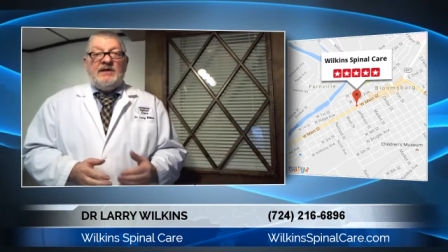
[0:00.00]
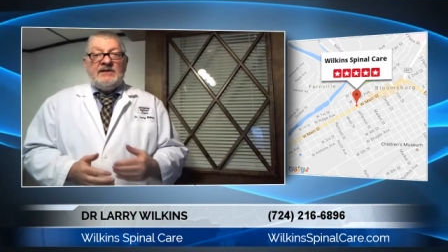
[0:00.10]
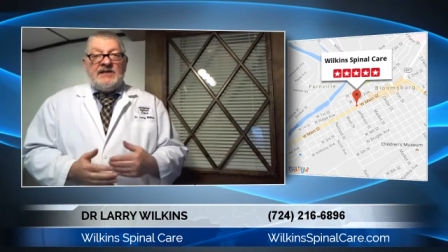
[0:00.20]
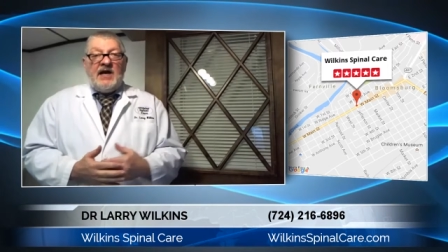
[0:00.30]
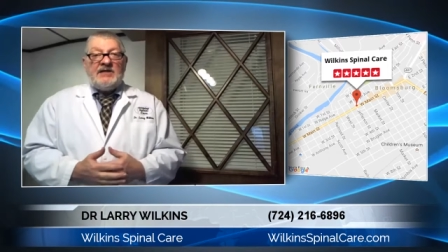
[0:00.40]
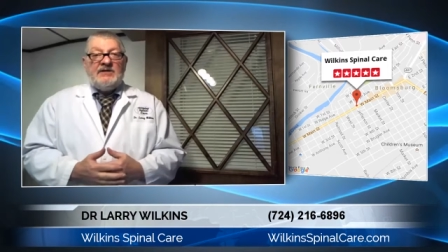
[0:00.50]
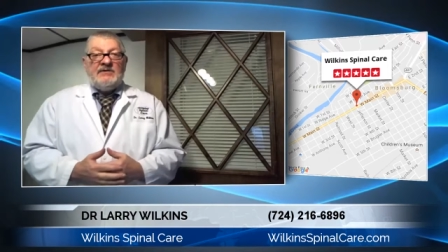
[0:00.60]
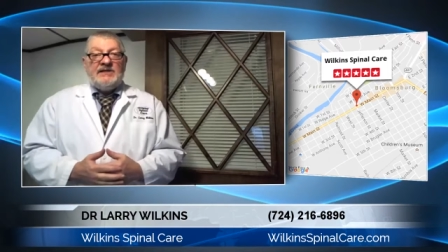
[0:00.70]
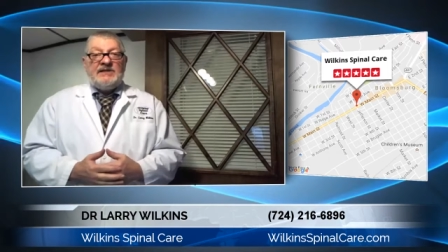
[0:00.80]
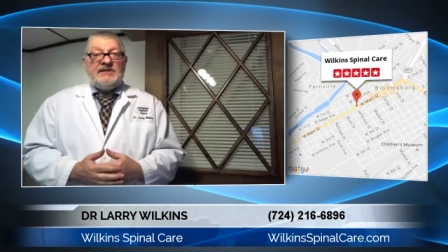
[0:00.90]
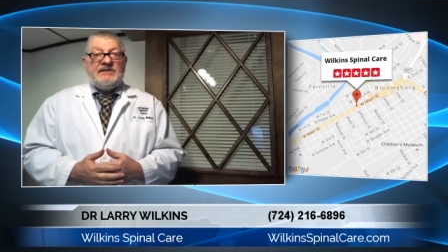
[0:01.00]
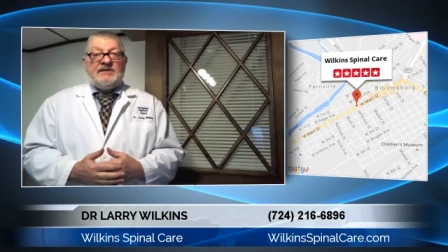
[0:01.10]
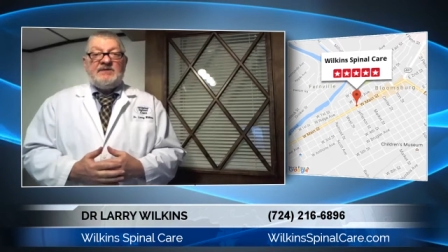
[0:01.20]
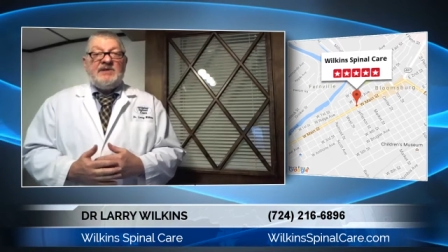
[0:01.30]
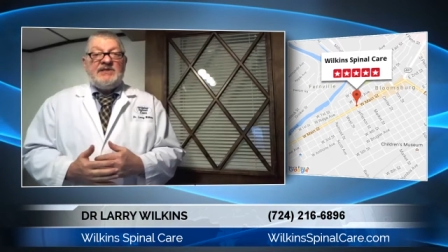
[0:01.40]
Talk to us,
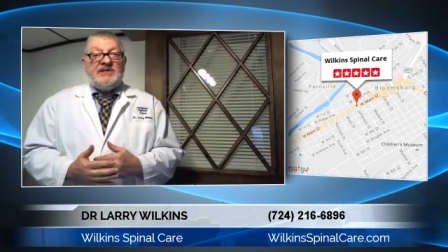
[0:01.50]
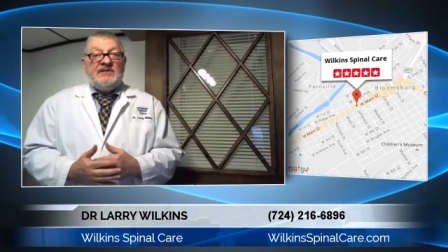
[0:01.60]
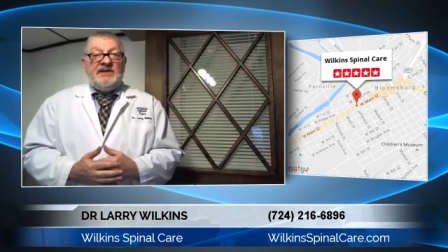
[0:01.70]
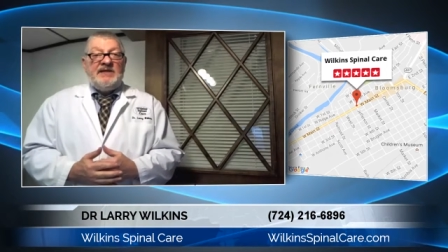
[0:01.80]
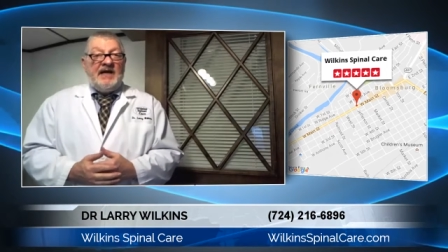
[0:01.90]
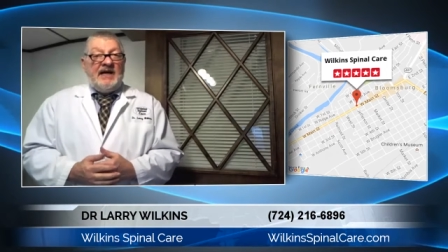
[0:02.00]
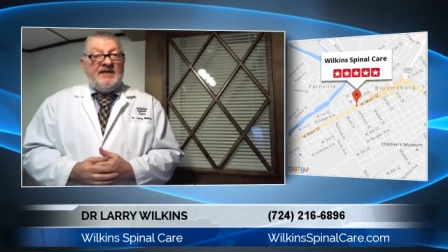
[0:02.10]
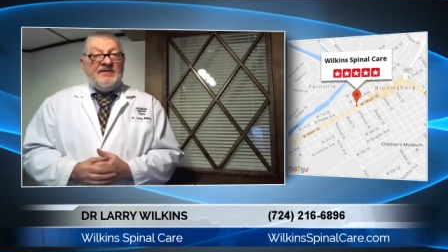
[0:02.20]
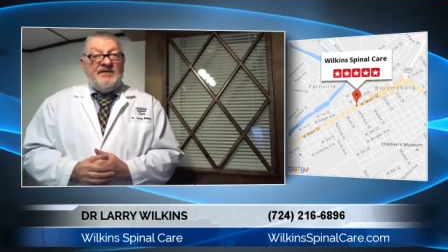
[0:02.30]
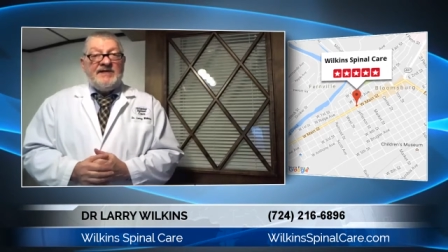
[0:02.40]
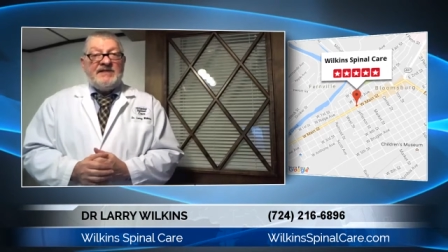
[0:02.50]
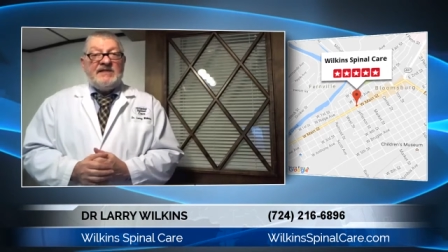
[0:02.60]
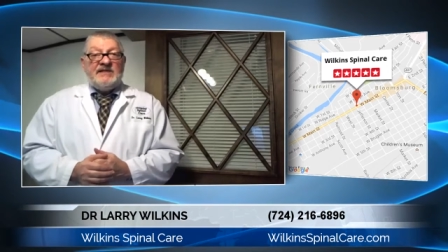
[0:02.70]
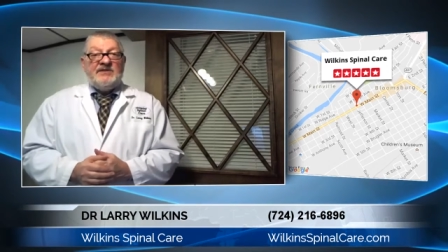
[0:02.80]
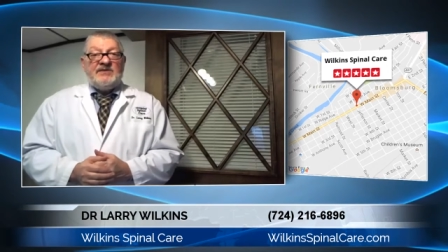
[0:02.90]
especially me. I have a
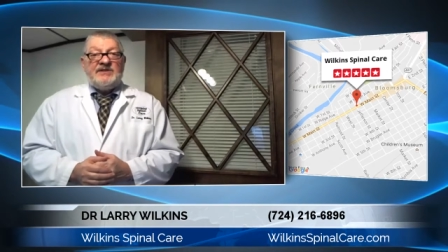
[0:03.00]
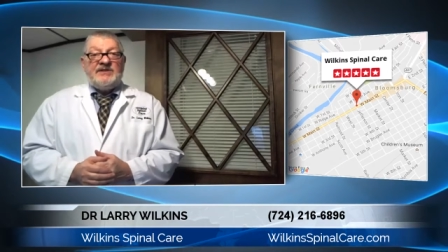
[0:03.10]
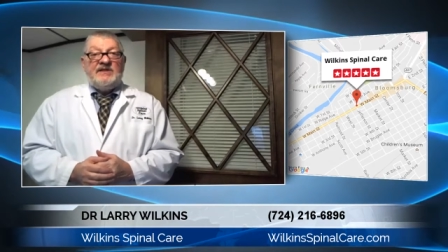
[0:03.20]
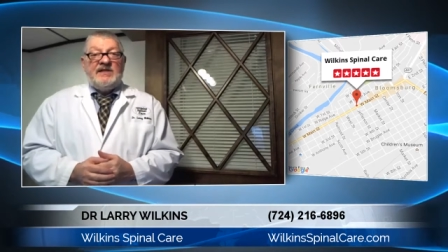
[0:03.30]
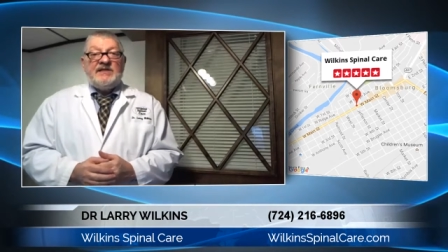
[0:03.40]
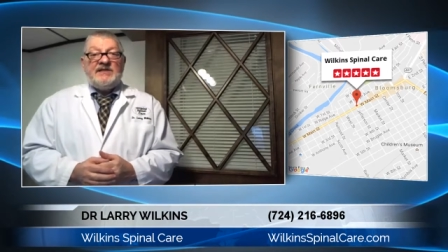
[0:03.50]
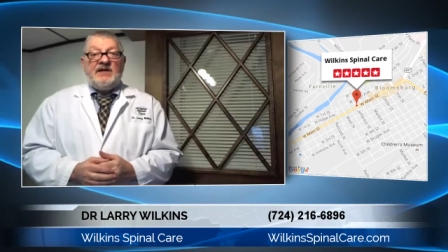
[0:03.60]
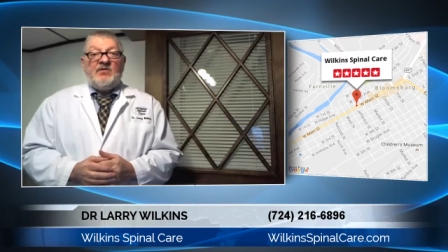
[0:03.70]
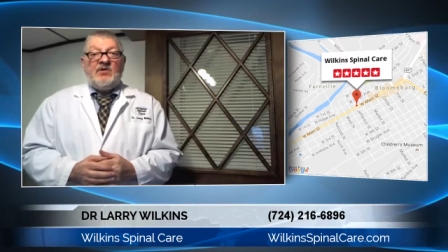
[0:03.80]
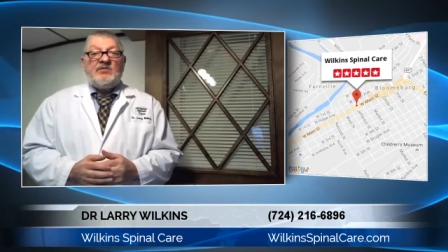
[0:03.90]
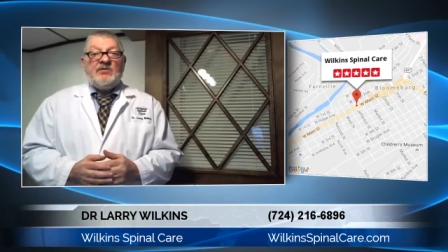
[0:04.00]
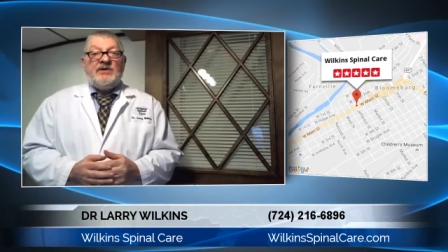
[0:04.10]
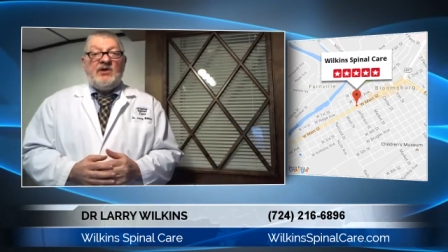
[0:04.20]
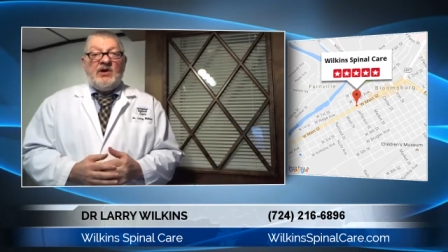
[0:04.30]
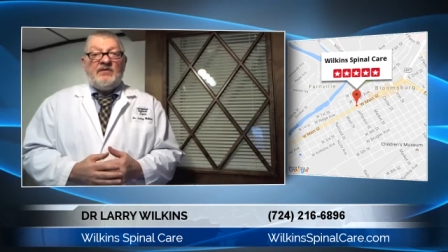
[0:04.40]
vested interest in this, and I work
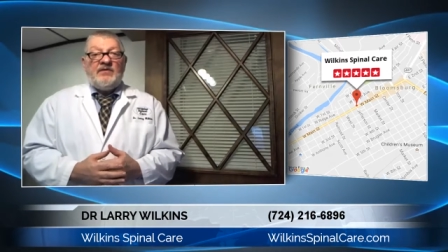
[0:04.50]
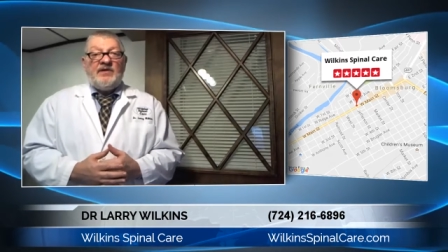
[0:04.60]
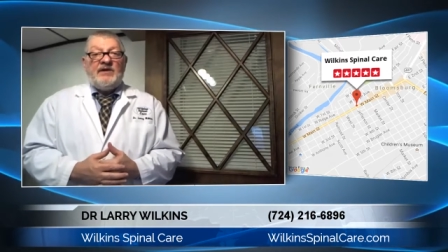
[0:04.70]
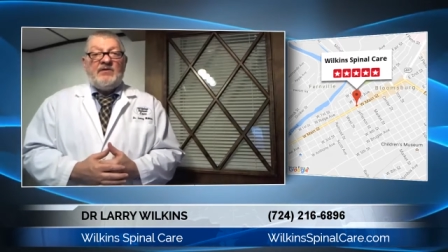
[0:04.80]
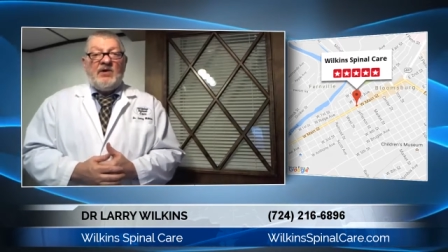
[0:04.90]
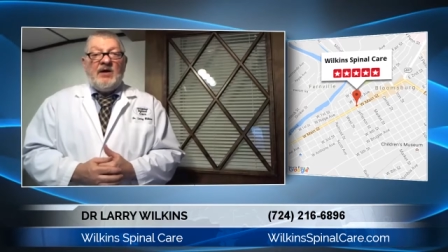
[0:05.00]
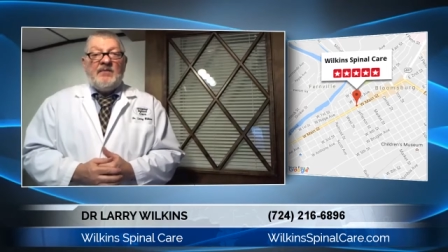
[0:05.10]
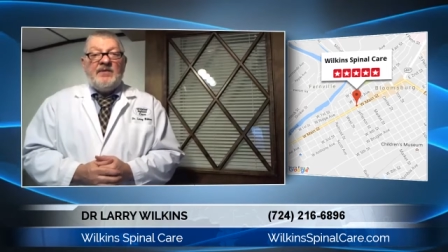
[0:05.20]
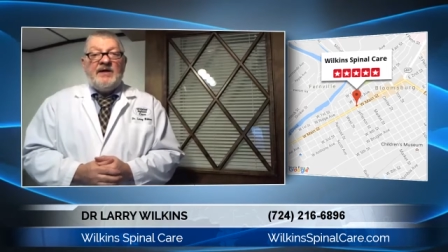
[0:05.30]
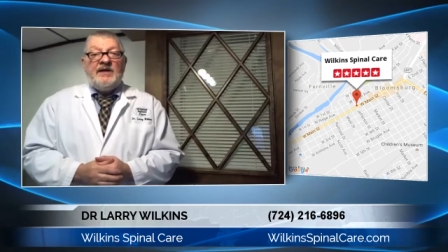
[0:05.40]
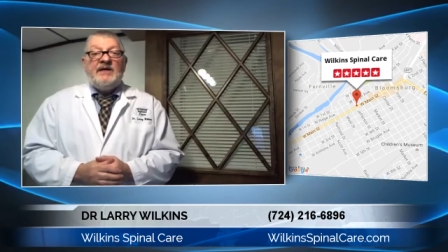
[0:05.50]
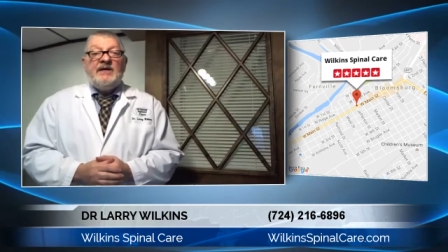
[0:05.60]
really hard for that neuropathy.